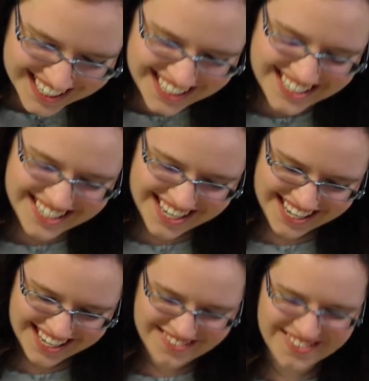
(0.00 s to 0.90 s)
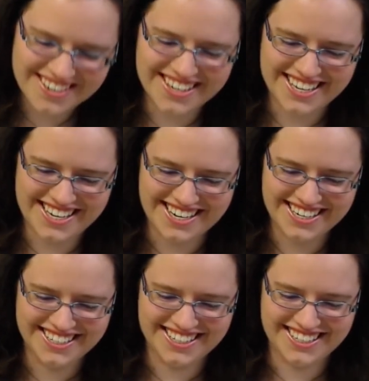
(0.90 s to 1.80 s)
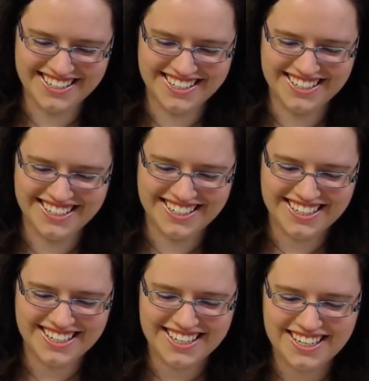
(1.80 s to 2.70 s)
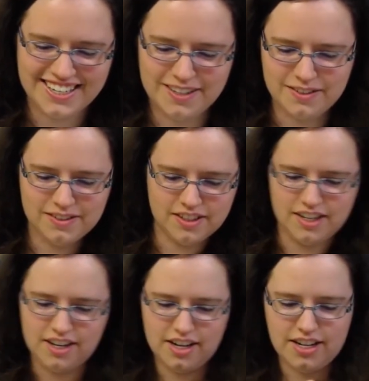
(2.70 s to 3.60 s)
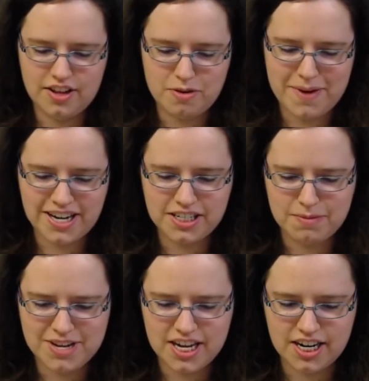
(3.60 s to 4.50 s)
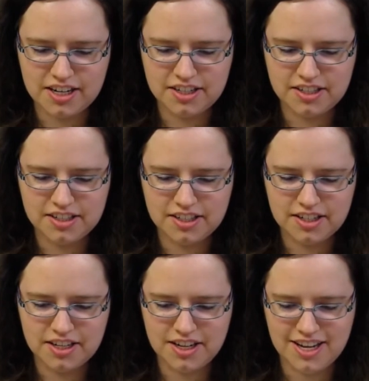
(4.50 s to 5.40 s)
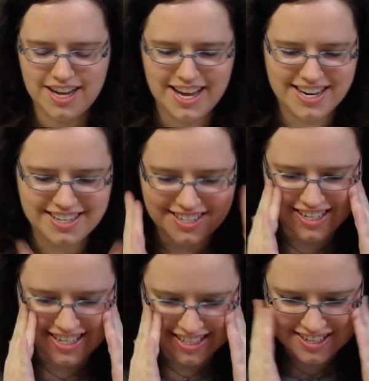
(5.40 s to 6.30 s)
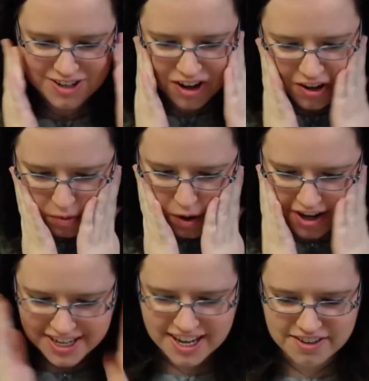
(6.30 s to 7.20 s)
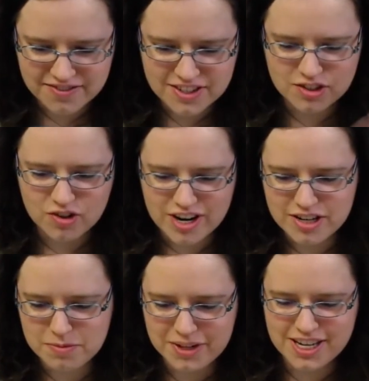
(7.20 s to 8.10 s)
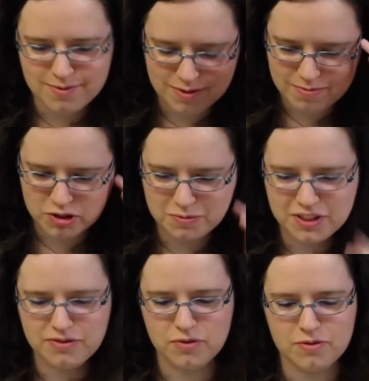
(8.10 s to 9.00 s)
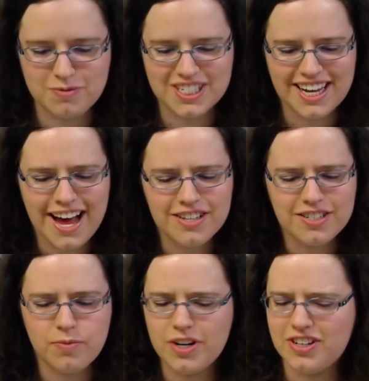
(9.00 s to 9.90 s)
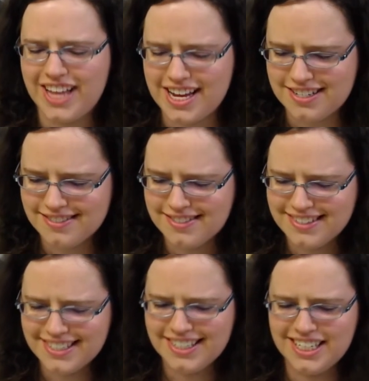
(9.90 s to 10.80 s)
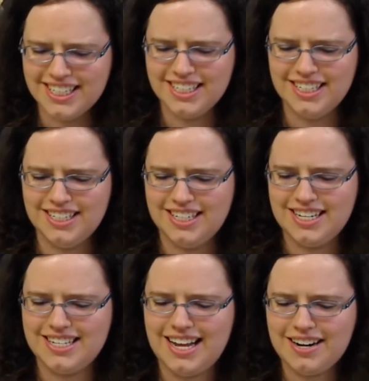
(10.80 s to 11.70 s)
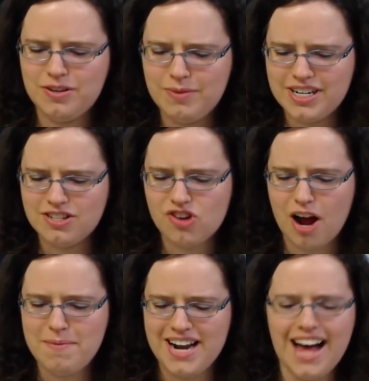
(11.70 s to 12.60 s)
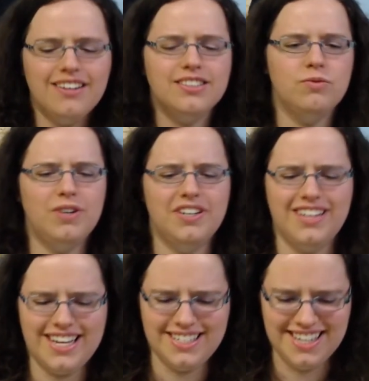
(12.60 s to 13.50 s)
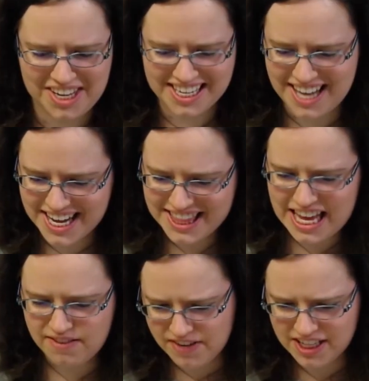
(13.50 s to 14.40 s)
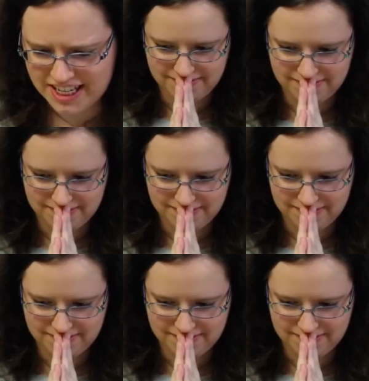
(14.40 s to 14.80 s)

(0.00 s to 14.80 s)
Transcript: Oh yeah, work it. Oh, and now they're back to the beginning. And they're all walking out of this strange place with multiple different rooms. It's like Alice in Wonderland. Is that a good way to describe it? Alice in Wonderland? Because I get that feeling.